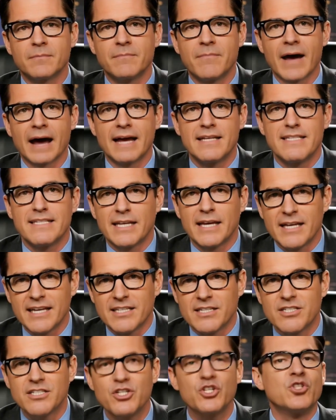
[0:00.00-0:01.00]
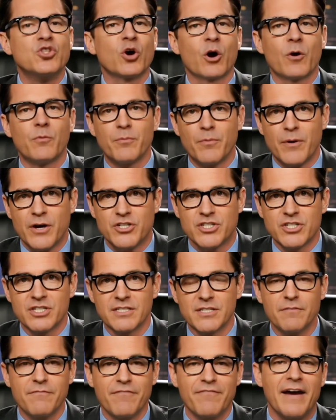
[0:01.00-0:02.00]
Party leaders control
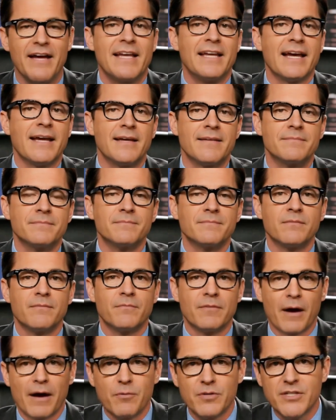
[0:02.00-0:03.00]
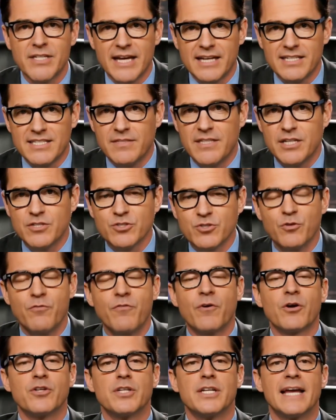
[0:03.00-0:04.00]
promotions and funding. Representatives who
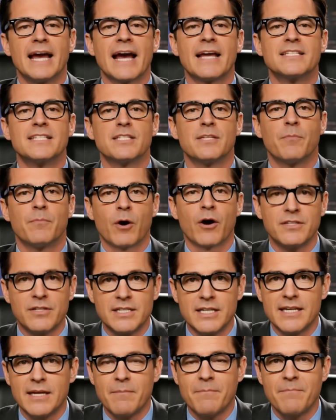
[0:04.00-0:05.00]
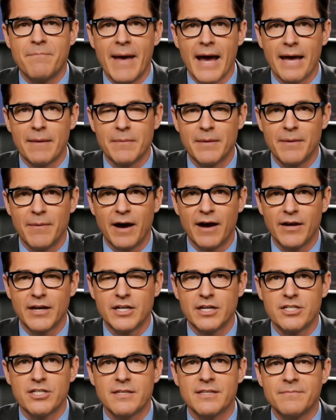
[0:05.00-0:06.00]
vote against the party may be
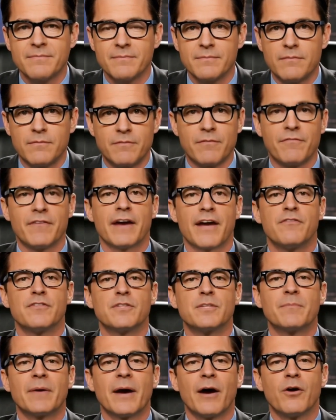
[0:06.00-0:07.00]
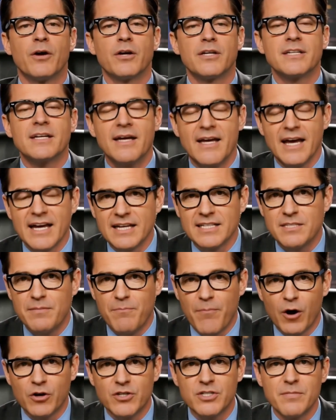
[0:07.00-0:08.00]
punished. The fifth demerit is the
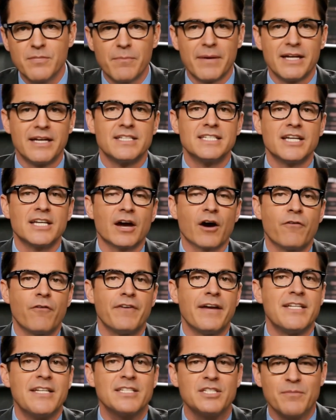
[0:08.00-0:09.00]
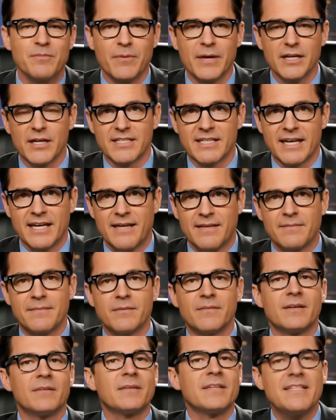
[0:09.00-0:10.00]
possibility of instability.
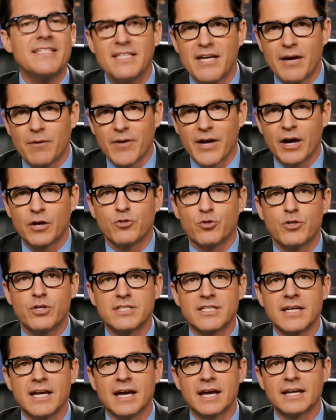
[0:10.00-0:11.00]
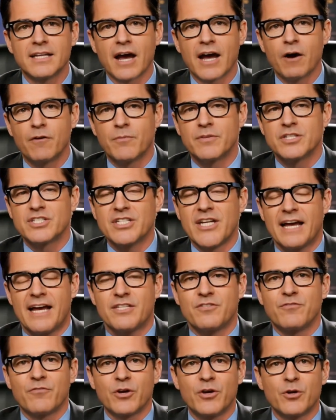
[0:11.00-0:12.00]
In some countries, governments
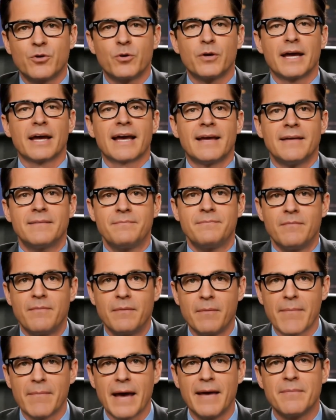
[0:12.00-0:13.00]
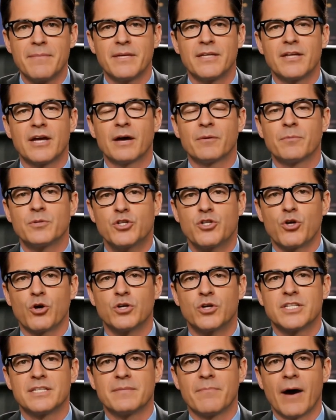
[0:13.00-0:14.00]
change frequently. There may be no
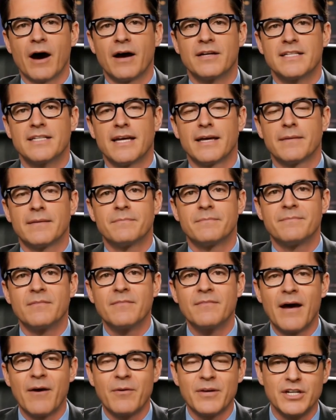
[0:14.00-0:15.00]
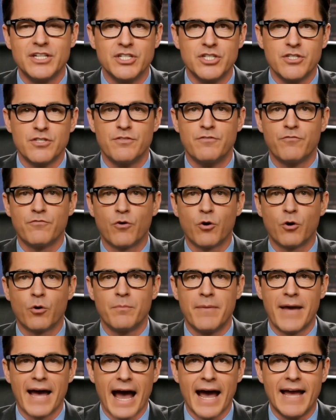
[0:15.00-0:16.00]
majority party. Coalitions
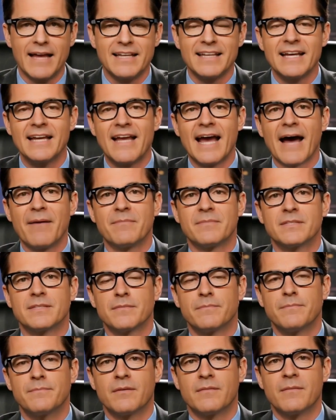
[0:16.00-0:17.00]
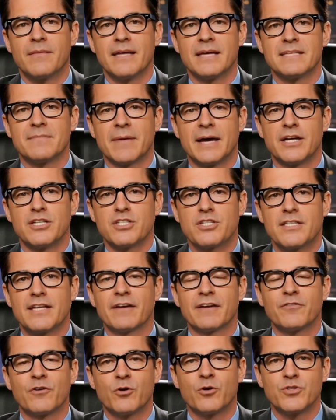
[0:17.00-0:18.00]
form and collapse. This makes it
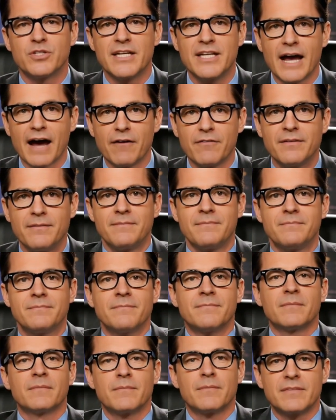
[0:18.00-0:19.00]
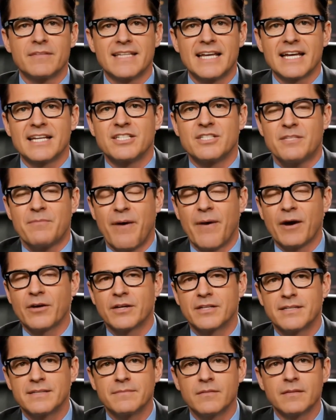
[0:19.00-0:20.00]
difficult to govern. The sixth
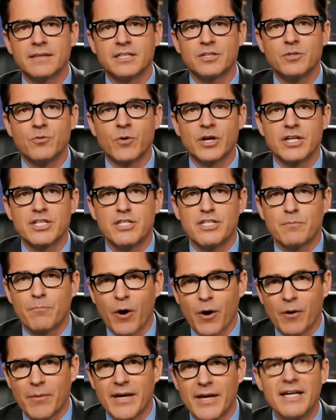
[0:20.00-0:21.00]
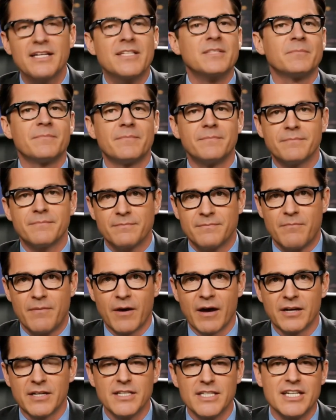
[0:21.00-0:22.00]
demerit is the risk of populism.
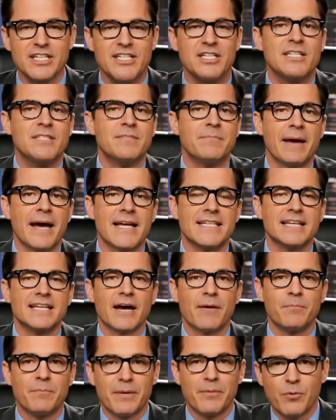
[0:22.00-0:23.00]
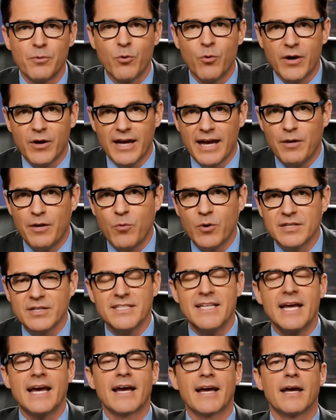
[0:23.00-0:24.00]
Politicians may tell people what they want
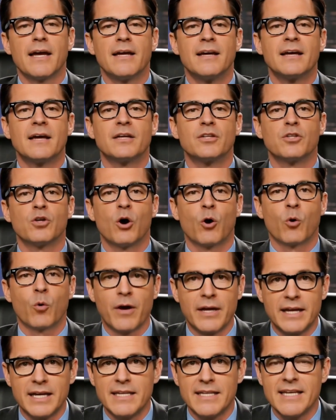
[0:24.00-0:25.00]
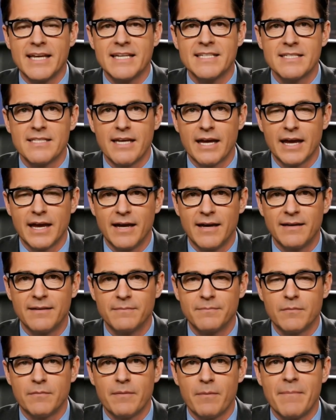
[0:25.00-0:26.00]
to hear, not what they need to hear.
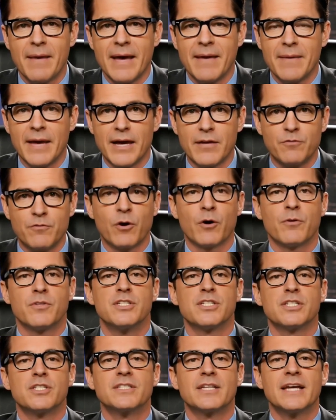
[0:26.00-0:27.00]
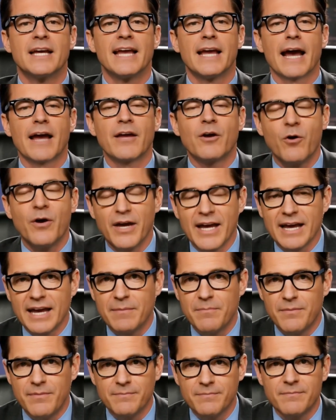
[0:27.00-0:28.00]
They may make promises they cannot
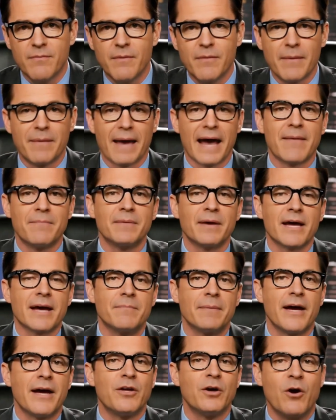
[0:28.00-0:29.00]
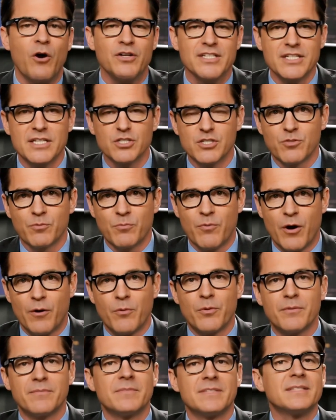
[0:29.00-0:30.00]
keep. They may blame minorities for
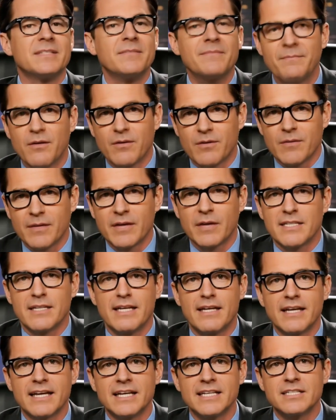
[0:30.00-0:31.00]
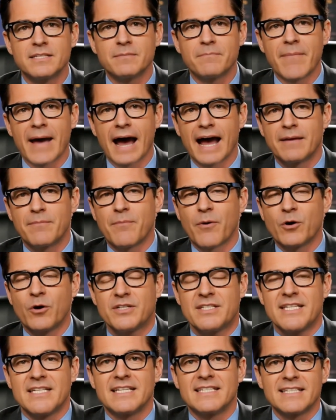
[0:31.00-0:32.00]
problems. This can lead to bad
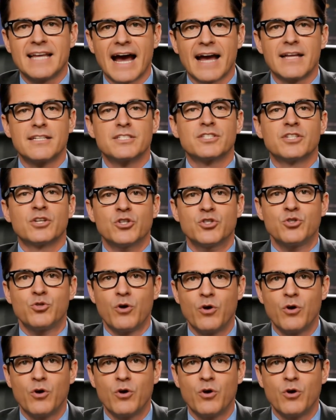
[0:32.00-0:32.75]
policies and social